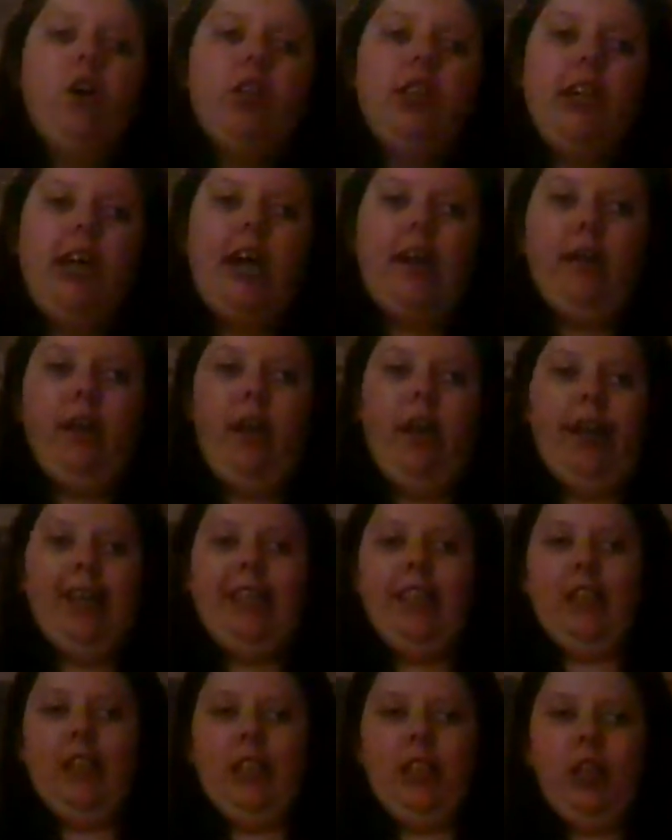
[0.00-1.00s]
to get the
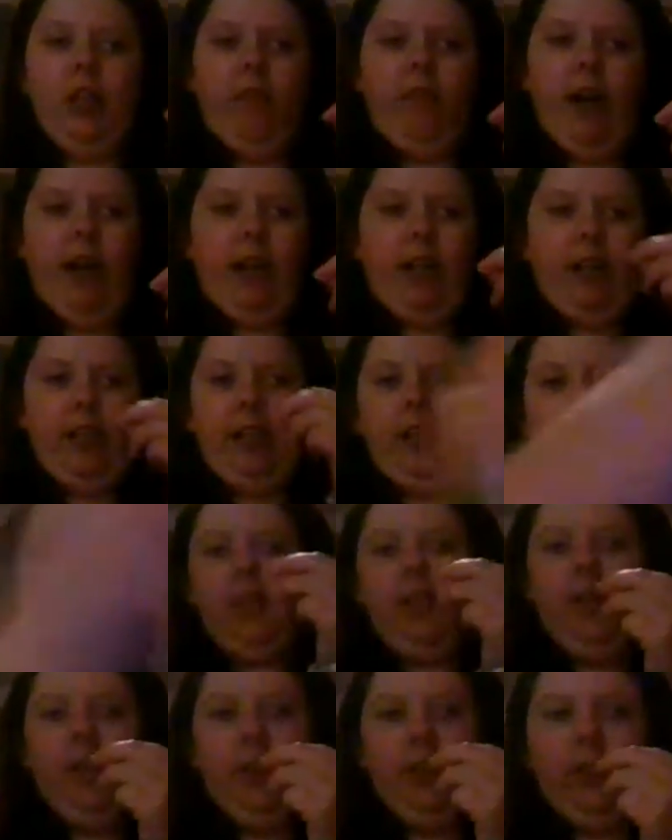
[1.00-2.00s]
links correctly
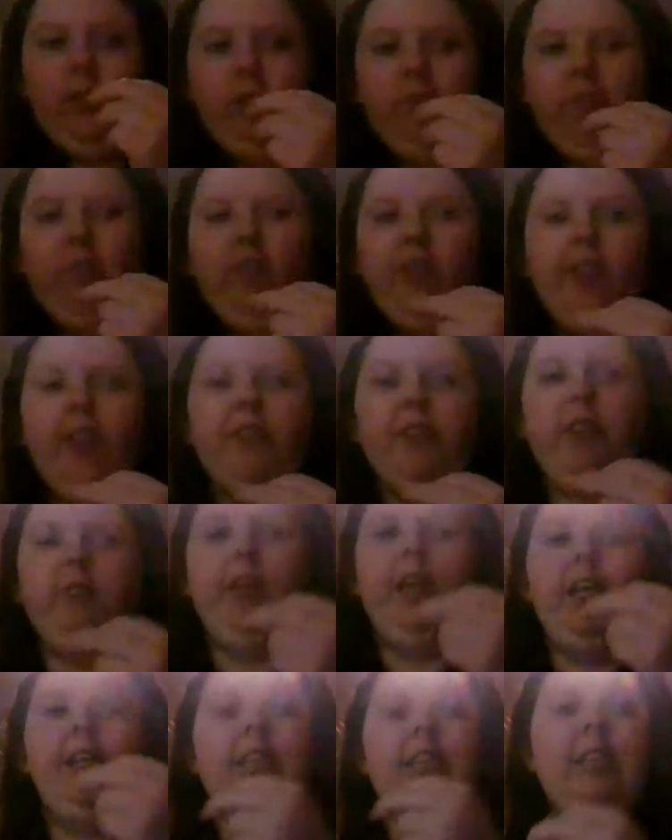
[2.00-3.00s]
so it doesn't fall off your
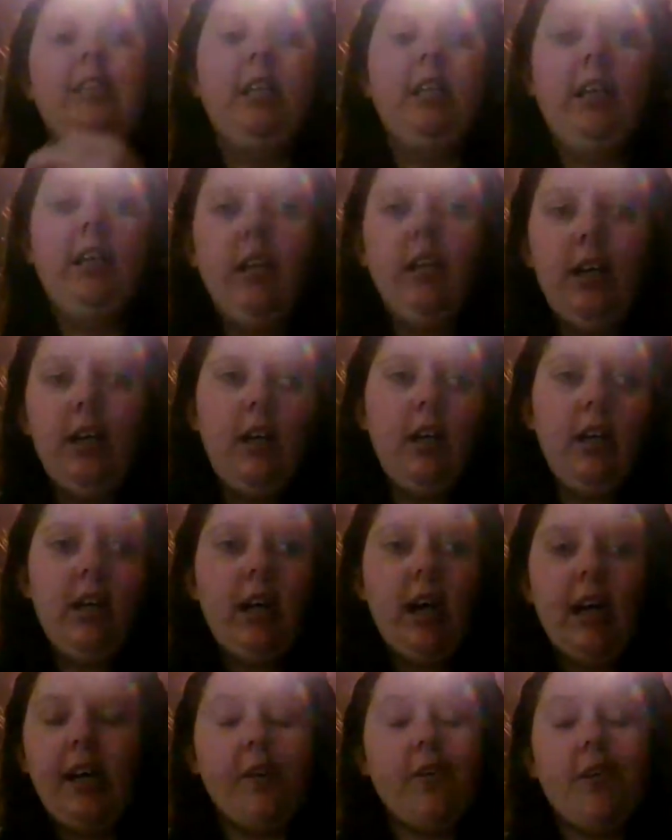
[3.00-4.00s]
wrist.
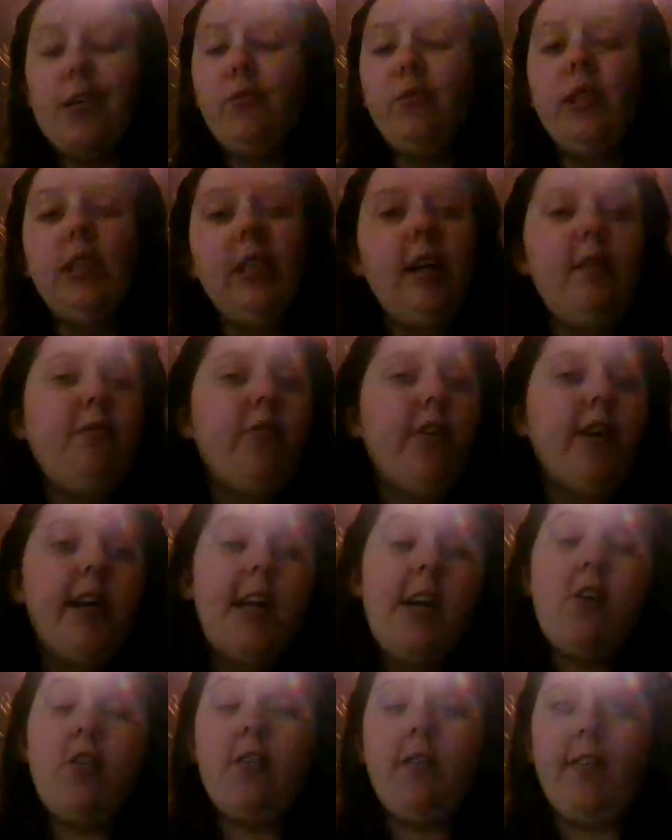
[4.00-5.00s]
Now, I was never
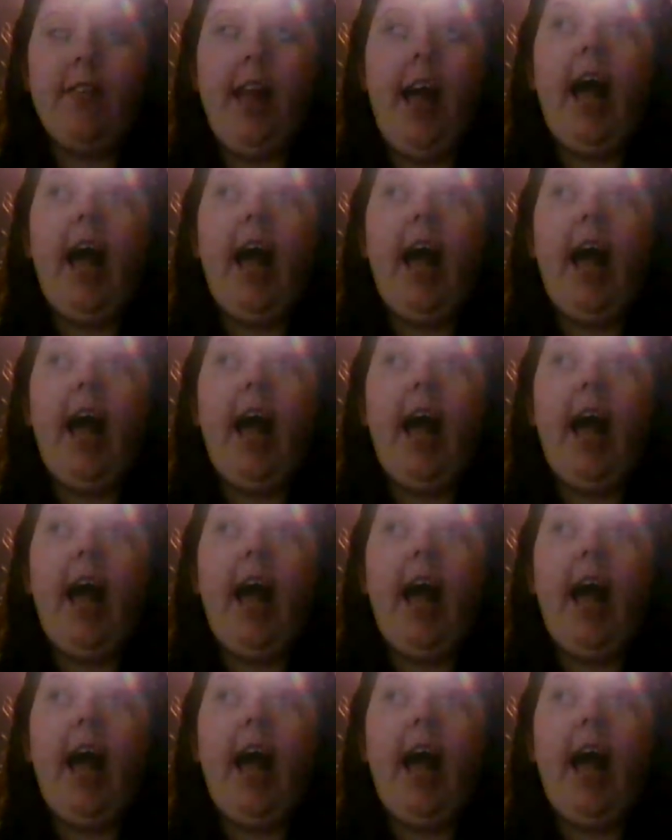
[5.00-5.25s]
any good at